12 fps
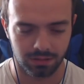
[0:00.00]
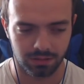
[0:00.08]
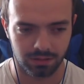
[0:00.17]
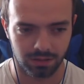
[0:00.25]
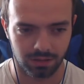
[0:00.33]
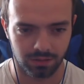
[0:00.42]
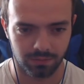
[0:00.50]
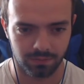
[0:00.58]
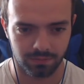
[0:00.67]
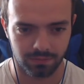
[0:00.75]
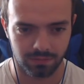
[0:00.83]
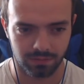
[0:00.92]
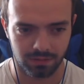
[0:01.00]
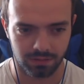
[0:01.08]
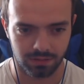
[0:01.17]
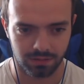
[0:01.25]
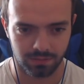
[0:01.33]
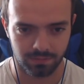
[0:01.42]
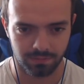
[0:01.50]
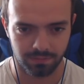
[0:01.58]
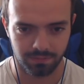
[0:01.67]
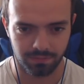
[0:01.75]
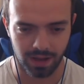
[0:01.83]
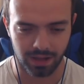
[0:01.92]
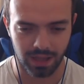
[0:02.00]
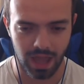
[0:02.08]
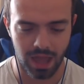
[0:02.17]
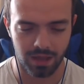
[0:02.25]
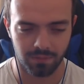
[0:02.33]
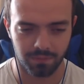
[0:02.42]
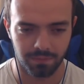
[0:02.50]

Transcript: Oh. Back at him.